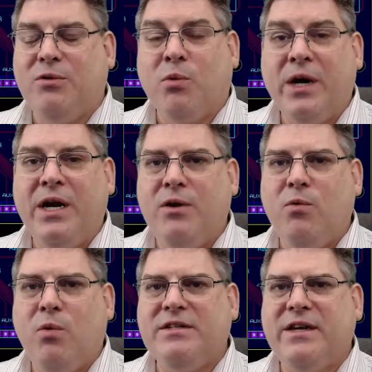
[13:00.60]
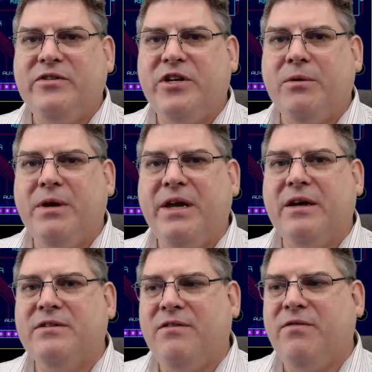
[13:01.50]
read what it says here,
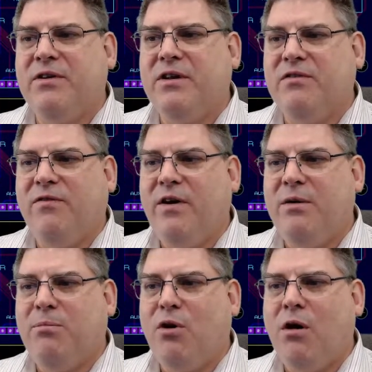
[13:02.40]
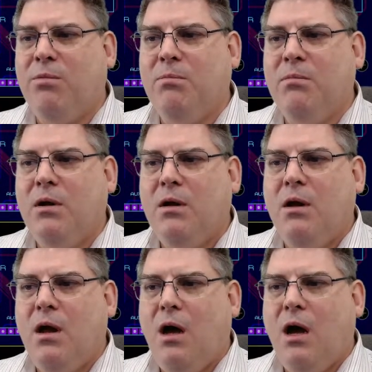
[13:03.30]
because if it does find a problem,
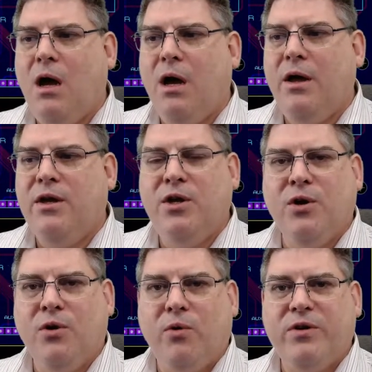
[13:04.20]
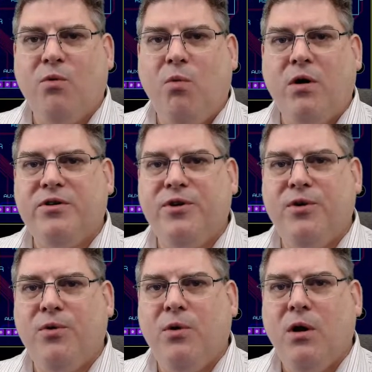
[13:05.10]
you're going to want
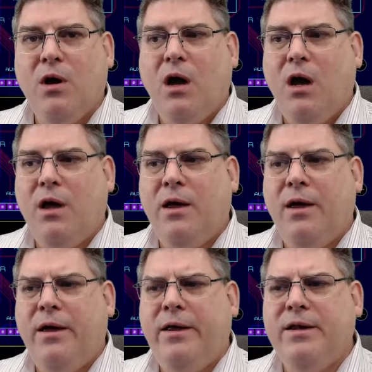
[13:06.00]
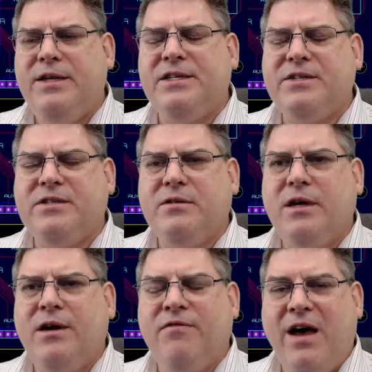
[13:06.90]
to at least
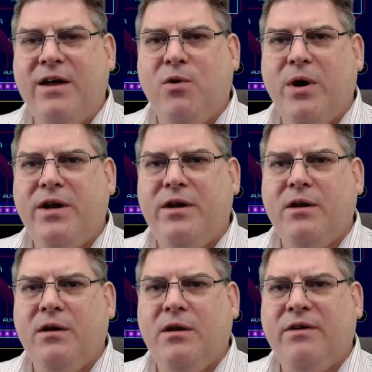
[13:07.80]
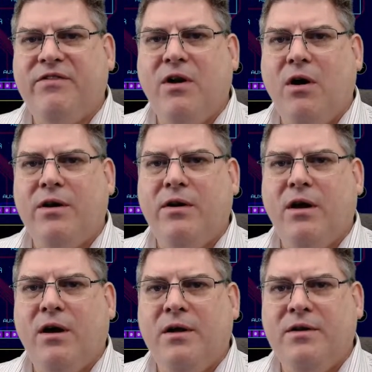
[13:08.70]
evaluate it, if not
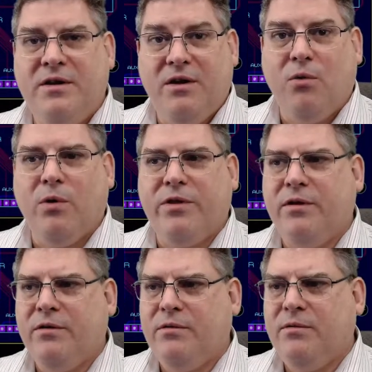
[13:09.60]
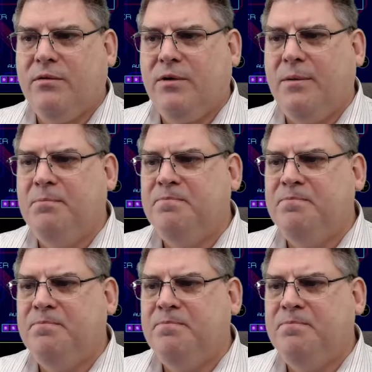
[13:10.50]
deal with it. Okay.